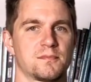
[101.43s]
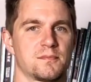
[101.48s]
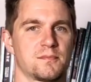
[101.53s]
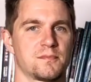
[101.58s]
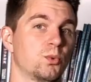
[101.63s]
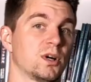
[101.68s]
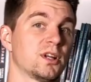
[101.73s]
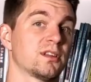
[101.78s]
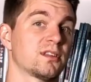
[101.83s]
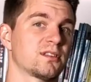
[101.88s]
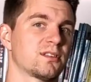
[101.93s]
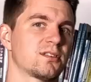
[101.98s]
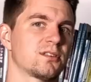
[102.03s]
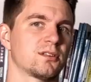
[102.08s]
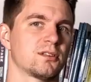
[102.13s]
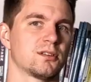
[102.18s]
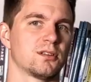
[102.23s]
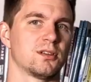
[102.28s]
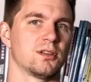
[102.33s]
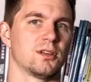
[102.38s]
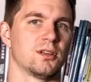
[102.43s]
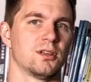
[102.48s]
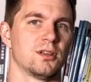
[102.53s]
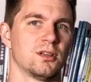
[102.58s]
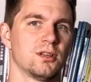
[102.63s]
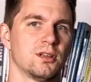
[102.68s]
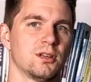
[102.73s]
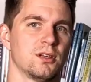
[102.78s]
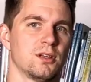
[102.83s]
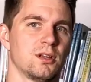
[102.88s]
Once
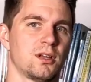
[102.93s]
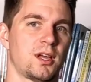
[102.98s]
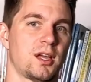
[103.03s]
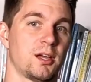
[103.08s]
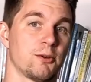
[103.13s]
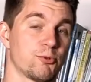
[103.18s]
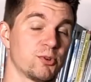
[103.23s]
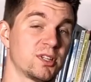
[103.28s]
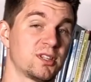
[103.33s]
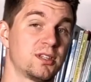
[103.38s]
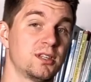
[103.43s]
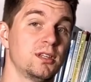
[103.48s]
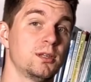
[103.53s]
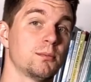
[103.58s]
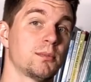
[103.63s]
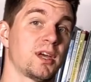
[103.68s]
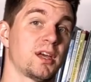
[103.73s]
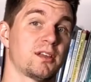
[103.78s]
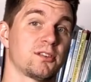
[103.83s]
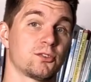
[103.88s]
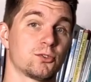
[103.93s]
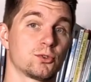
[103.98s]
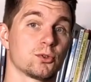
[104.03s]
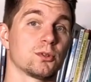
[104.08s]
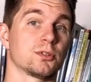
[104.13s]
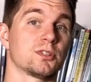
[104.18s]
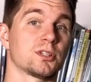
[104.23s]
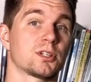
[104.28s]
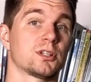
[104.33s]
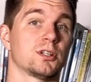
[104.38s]
every team has
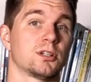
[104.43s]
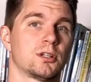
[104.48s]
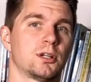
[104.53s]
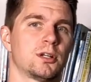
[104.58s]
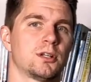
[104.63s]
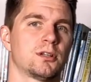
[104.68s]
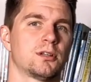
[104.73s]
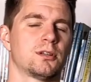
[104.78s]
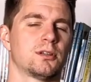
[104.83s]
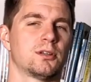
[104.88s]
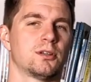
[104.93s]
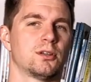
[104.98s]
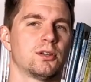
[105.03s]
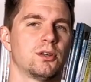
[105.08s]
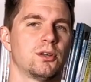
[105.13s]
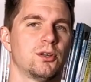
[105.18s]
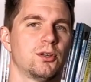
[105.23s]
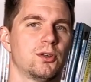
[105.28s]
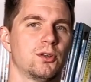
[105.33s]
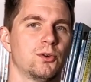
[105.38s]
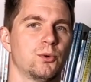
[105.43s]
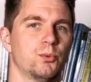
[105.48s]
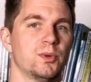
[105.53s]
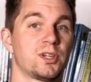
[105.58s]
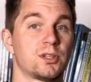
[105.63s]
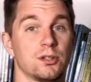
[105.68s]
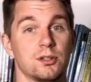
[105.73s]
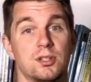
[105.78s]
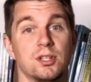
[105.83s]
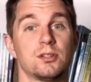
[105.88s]
drawn a card,
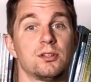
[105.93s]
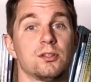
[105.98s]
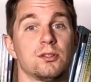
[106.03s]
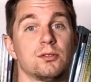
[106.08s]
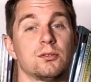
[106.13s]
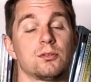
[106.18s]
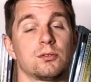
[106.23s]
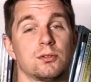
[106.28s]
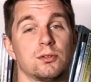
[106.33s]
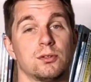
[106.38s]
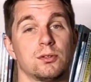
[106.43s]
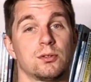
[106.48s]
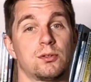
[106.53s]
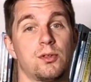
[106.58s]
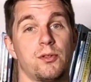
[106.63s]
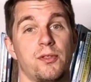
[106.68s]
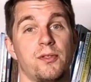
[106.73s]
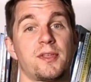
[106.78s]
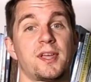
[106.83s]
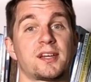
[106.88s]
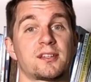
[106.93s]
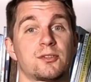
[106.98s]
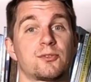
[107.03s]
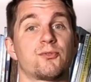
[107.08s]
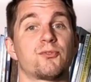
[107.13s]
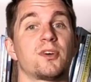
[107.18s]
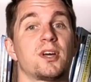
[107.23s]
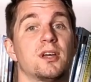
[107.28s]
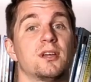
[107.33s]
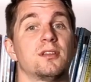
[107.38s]
we continue to the next
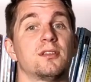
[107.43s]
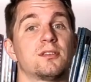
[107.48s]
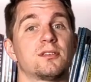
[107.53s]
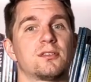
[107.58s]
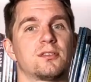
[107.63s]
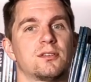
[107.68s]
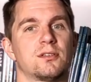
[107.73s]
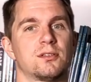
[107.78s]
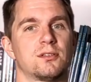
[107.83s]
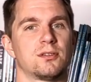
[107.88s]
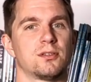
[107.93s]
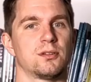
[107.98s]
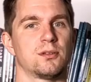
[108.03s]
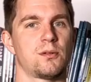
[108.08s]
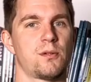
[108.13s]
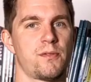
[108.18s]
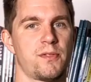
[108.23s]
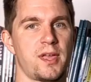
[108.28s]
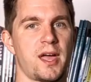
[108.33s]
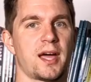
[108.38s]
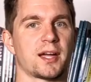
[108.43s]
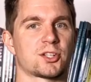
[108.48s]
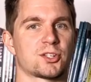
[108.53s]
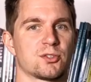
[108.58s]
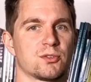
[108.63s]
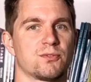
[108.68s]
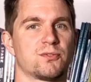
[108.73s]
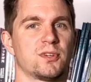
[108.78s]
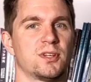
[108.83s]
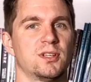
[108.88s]
phase, the
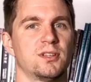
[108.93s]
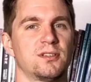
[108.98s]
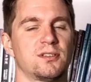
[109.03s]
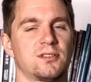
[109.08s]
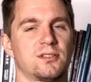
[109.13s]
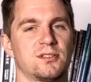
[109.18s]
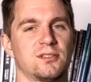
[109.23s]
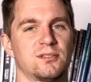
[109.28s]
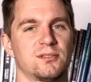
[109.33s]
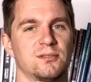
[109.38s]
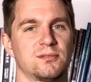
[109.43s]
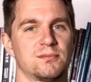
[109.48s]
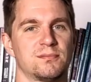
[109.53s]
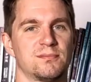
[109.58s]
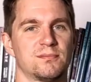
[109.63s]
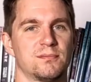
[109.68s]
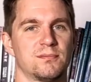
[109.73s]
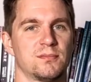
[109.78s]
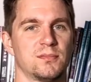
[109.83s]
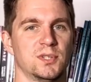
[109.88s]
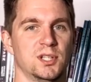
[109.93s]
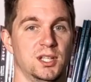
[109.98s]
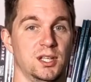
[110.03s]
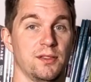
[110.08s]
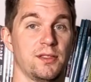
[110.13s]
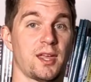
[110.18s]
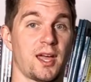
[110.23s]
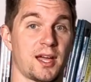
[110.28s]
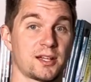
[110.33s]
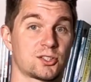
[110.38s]
action phase.
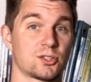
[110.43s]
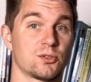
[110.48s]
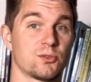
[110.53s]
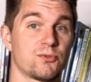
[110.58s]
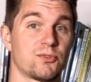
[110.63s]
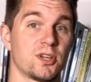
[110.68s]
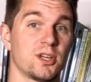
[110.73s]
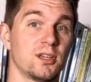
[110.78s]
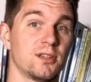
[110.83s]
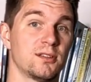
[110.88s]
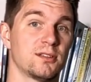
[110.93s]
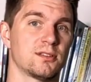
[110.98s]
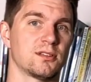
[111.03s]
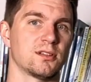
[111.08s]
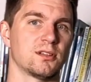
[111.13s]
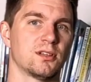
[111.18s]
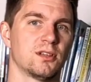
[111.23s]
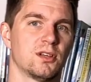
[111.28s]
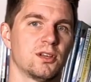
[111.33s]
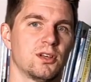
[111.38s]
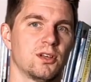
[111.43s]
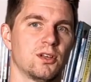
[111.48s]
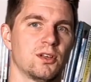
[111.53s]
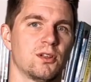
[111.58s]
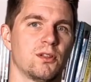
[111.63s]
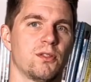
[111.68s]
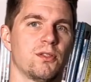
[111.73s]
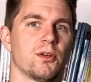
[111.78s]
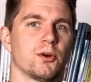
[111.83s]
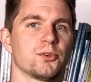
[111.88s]
In the action phase,
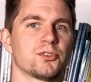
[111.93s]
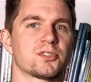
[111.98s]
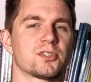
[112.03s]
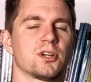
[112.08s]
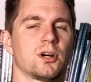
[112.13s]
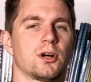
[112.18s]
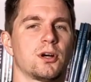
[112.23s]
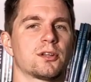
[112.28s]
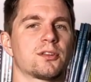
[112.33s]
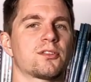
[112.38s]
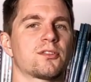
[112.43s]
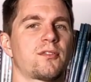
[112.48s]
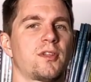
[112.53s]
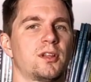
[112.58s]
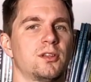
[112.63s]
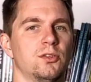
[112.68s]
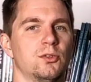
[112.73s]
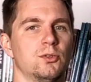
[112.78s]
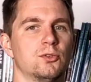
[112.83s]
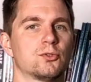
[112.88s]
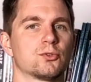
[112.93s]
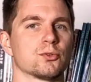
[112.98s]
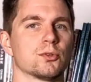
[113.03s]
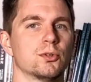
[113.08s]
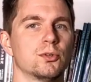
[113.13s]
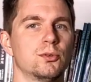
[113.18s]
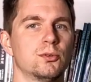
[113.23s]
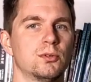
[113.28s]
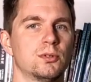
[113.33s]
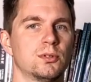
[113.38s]
those cards that you
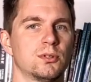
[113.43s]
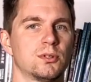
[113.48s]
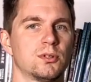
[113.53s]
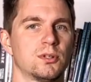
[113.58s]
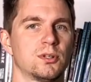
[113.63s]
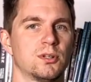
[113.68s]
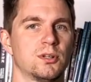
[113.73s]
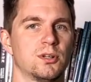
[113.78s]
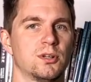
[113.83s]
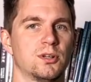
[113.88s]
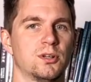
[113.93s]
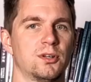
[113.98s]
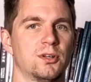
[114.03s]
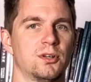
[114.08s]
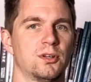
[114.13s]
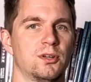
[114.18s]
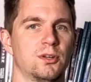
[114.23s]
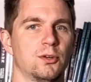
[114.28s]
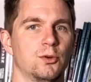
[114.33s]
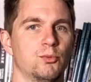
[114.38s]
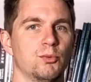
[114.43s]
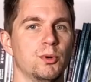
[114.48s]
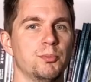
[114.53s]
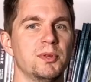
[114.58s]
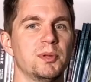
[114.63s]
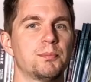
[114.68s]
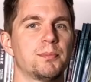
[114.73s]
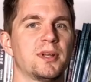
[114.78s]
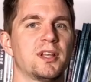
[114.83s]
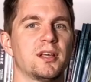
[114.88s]
drew will
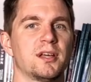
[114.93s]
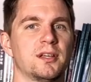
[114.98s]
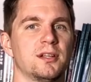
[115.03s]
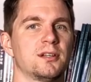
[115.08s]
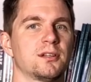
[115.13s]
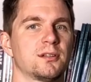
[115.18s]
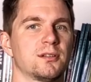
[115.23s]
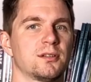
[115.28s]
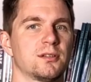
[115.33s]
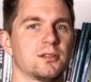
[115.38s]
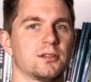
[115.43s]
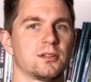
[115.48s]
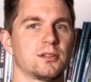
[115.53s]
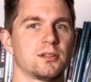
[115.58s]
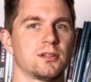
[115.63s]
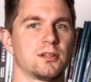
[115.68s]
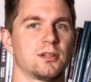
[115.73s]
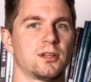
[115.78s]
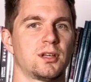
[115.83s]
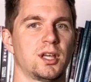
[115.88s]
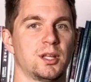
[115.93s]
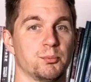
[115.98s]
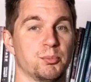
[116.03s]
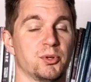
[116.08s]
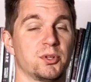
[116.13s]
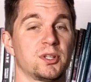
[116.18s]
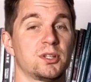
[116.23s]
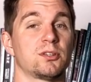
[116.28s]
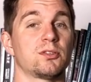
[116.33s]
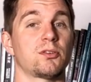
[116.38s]
be played and
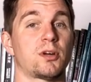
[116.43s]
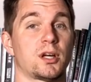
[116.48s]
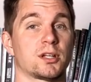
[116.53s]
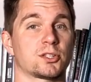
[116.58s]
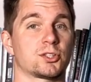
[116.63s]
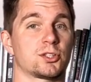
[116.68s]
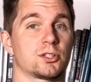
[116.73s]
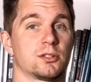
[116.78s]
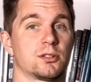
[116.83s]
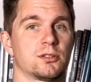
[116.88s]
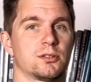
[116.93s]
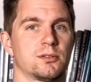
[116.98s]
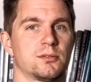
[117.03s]
put into action.